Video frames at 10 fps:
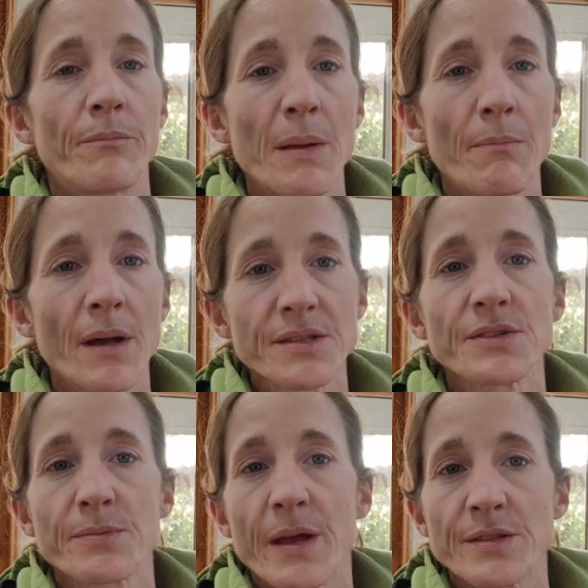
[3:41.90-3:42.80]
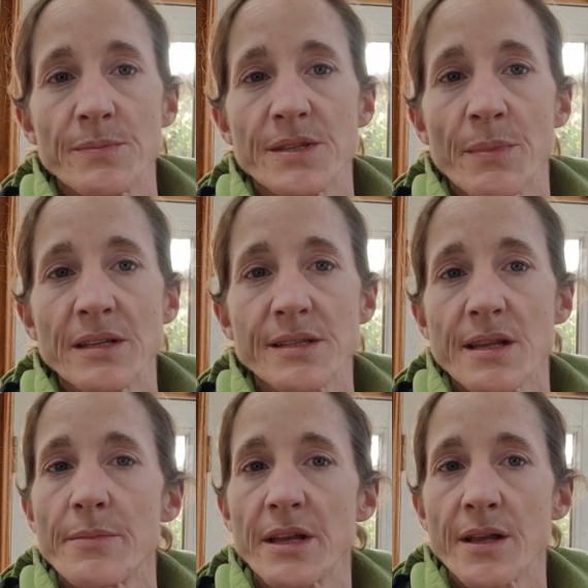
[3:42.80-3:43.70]
my muscle spasms in my
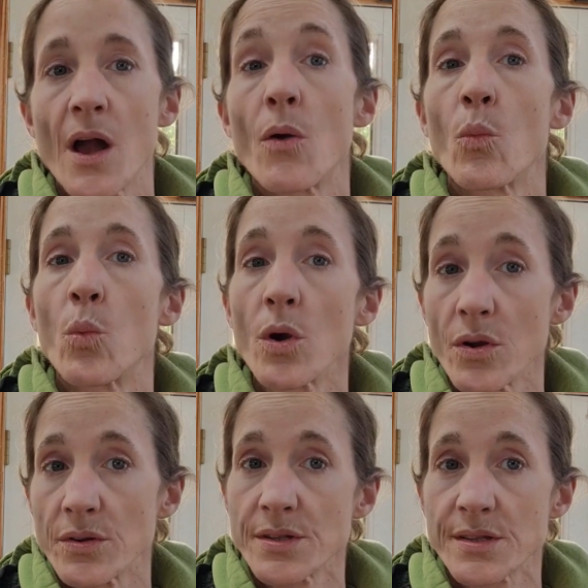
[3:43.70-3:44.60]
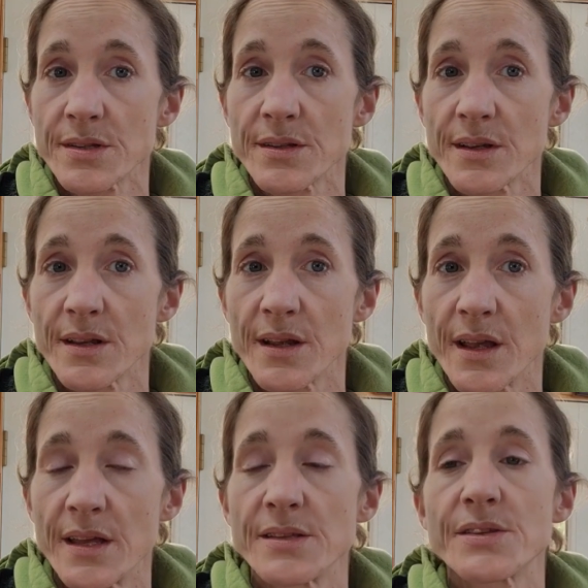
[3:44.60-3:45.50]
stomach got worse.
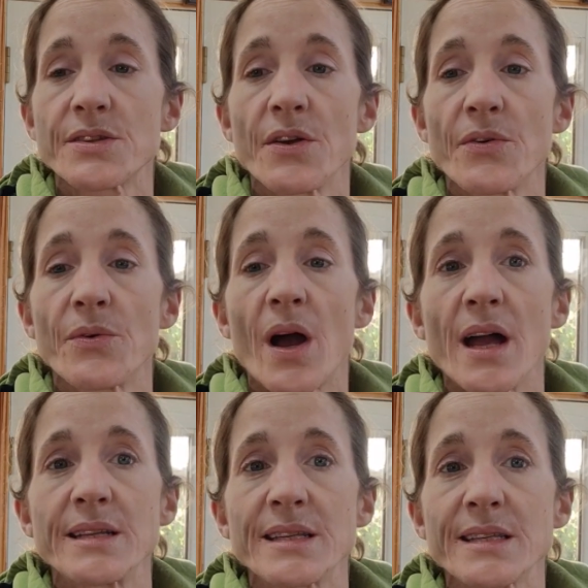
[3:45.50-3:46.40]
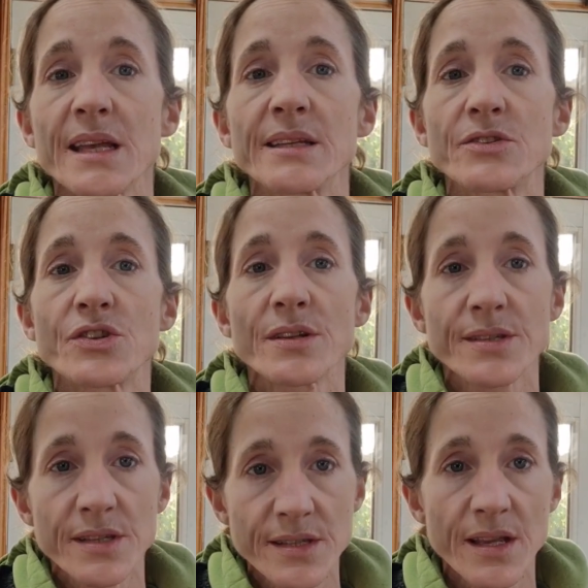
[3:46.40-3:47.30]
And so I decided
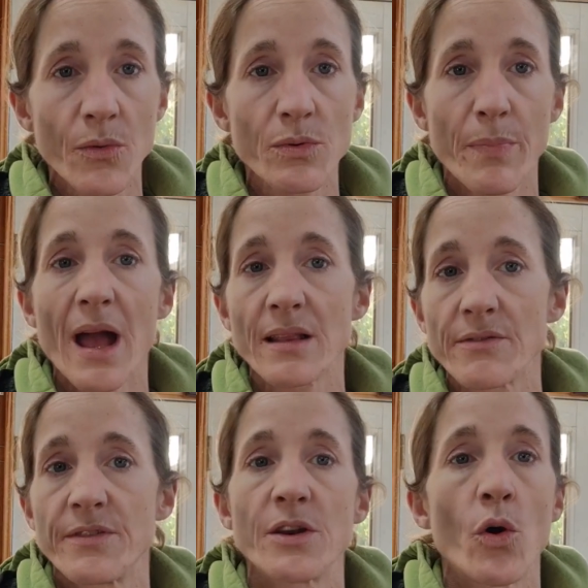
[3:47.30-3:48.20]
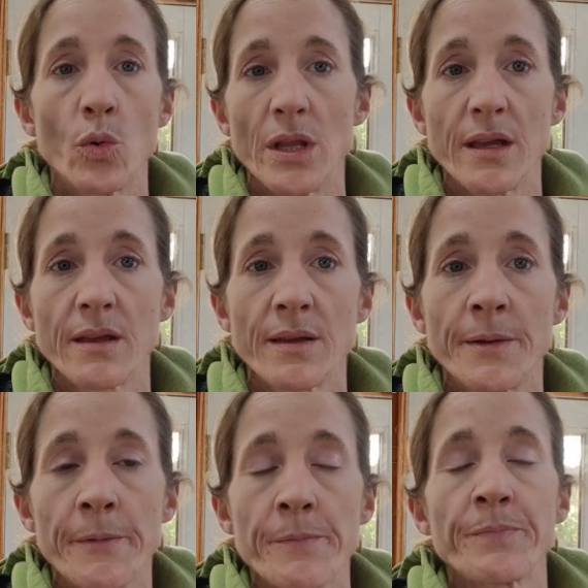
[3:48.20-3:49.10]
just to stick with Baclofen only.
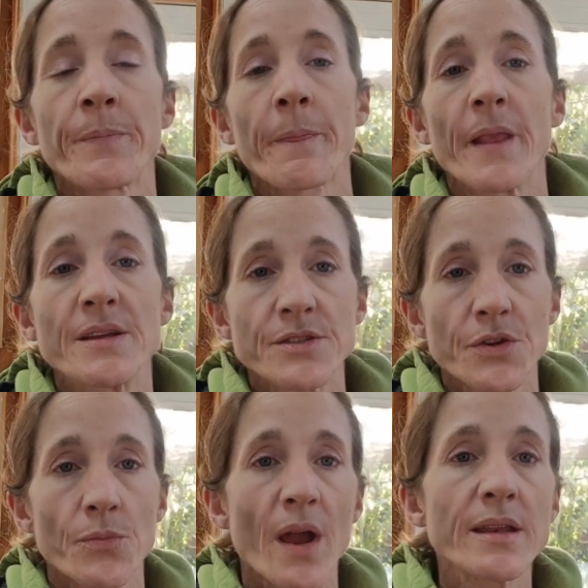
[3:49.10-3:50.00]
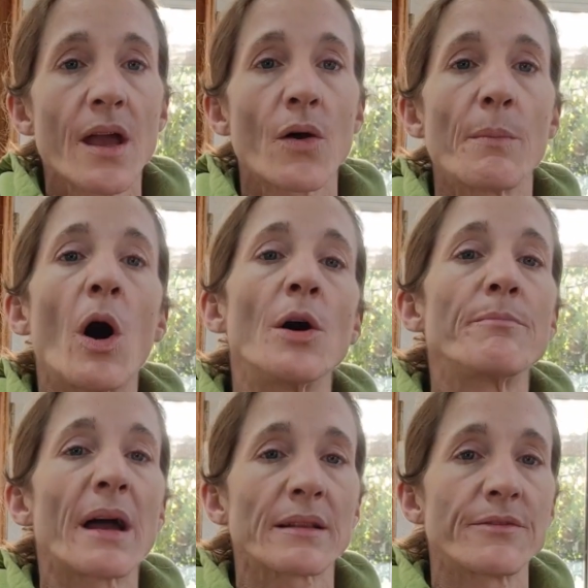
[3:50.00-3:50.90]
And so right now I'm
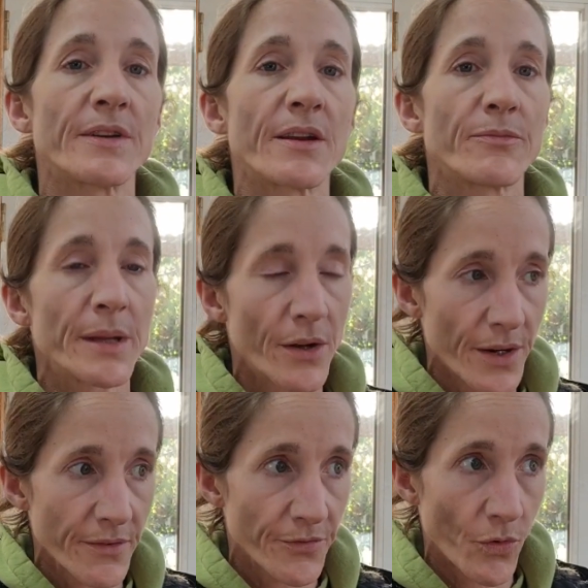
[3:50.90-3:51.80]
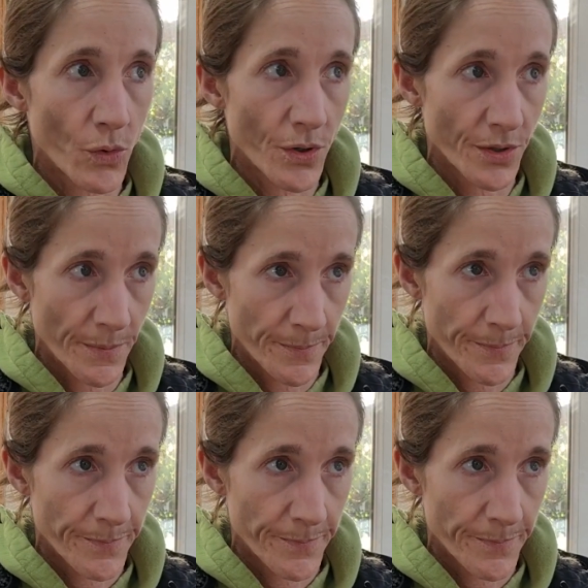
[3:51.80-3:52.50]
on Baclofen. I've been on it for,